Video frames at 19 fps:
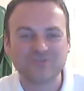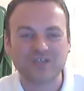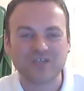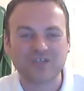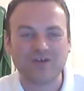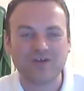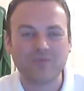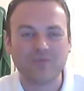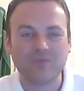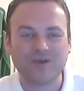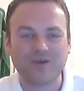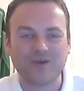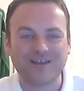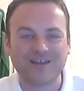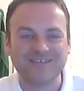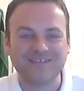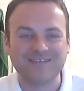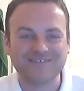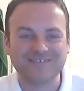So you're up
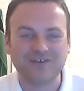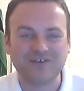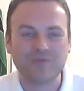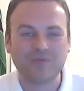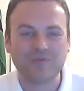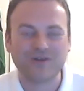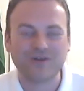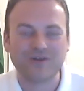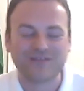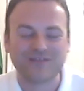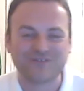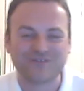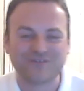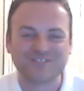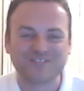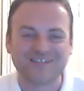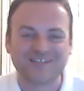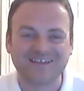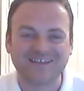early. You're up early for
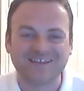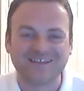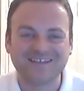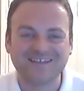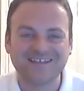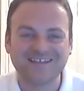us today.